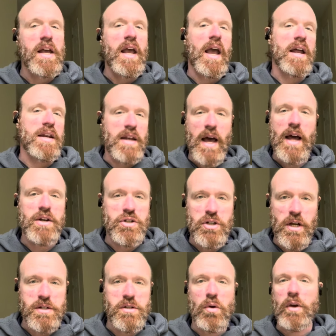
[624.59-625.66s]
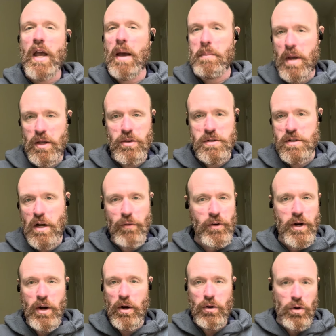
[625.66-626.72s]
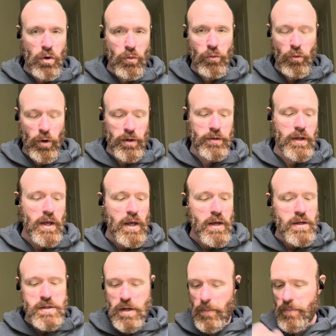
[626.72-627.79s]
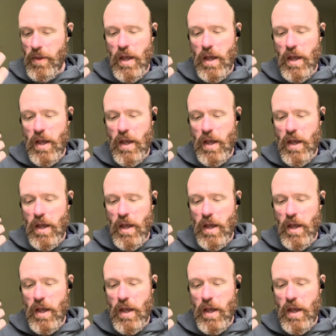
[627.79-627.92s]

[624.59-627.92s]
and not just, okay, I make this cover here and go for it. So